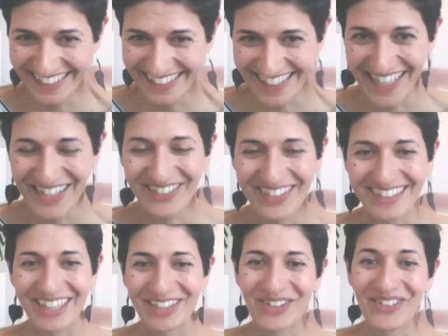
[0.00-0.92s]
And it was
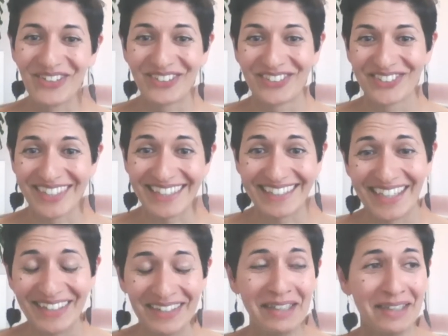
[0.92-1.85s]
like a total
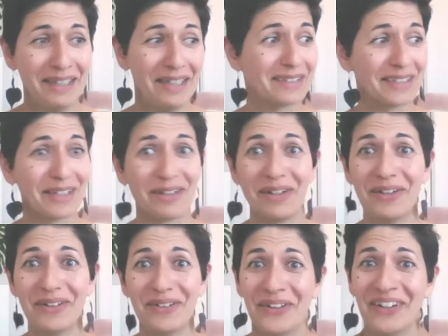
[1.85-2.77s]
shutdown. I was like,
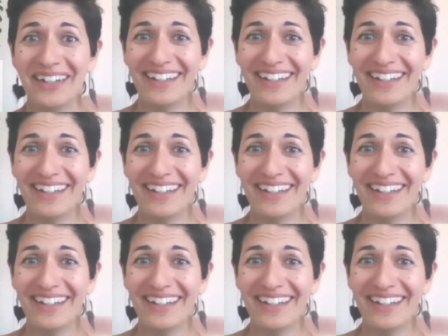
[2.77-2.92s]
oh,